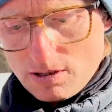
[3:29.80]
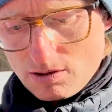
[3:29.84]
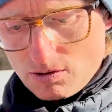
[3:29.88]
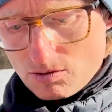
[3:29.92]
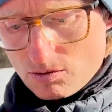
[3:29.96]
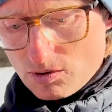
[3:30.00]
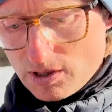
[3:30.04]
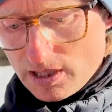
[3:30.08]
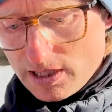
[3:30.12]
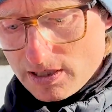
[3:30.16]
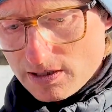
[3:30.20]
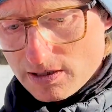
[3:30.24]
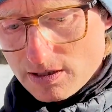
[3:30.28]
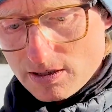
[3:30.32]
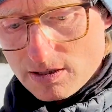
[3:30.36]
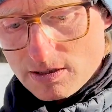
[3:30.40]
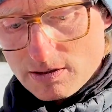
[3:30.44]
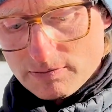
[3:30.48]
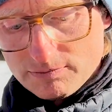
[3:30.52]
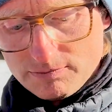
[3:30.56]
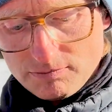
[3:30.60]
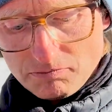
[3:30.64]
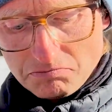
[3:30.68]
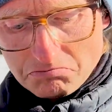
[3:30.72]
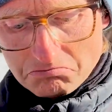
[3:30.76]
risers,
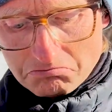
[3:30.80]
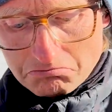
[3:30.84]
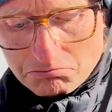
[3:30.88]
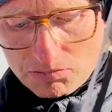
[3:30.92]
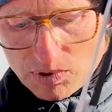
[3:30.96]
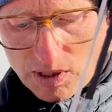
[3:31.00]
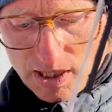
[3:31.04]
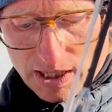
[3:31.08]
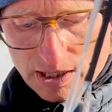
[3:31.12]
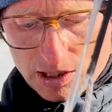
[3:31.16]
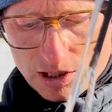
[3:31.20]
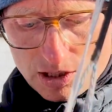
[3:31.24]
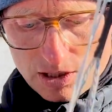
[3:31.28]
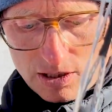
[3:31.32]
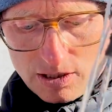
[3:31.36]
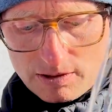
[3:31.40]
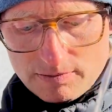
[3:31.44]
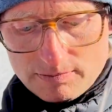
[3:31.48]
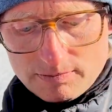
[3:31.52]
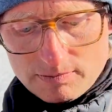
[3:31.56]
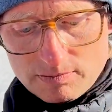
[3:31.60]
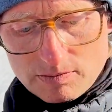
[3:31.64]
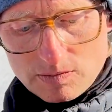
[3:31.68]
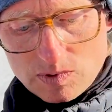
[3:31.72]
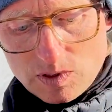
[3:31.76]
but actually
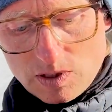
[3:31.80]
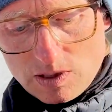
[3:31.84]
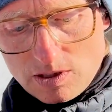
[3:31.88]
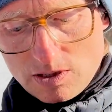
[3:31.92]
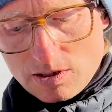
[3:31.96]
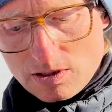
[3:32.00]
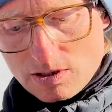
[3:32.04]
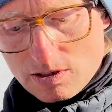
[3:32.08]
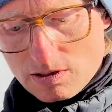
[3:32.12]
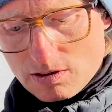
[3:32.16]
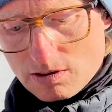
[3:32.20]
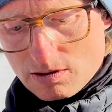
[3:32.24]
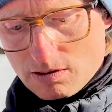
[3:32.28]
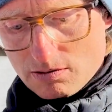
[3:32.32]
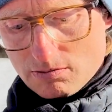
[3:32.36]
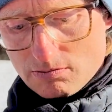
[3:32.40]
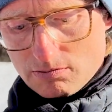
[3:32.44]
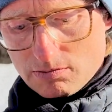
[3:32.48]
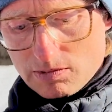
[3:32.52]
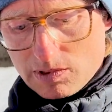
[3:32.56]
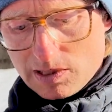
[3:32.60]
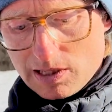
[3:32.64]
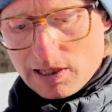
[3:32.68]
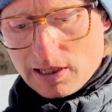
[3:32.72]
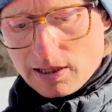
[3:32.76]
it is
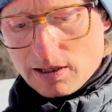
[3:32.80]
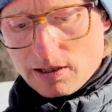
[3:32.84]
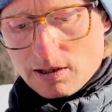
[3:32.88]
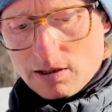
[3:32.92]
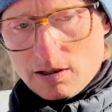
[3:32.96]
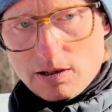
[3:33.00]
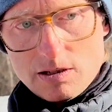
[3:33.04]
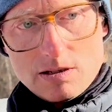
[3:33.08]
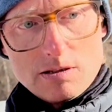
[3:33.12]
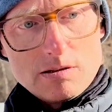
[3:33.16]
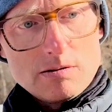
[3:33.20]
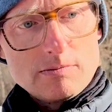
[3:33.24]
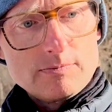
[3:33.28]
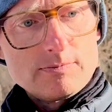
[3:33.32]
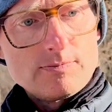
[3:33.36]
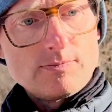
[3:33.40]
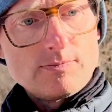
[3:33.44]
like it is.